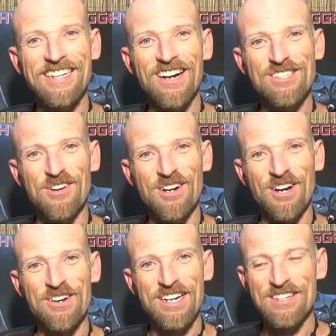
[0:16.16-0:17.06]
guys,
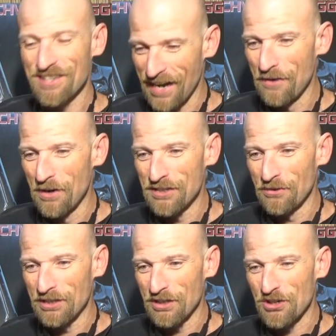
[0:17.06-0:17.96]
Rocko here. Today we're
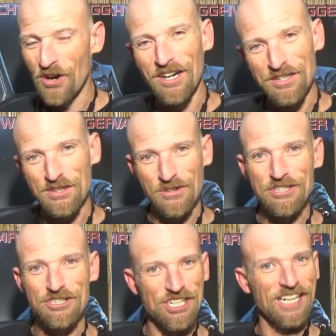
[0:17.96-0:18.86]
doing the Try Not to
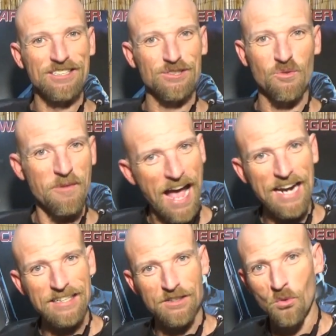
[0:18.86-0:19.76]
Cringe challenge from
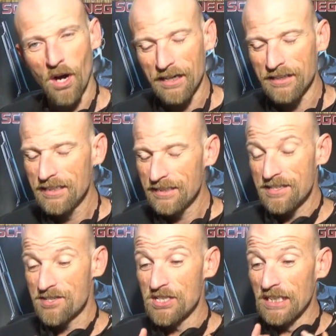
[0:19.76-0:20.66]
Adik the One.
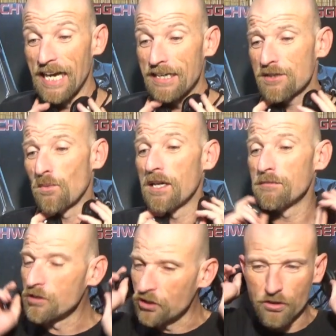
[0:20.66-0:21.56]
This is the latest one.
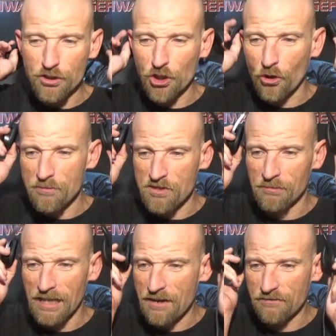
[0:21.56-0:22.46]
Be sure to show him some
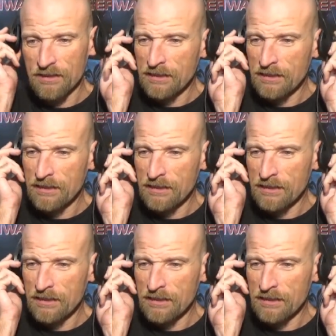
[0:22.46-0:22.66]
love.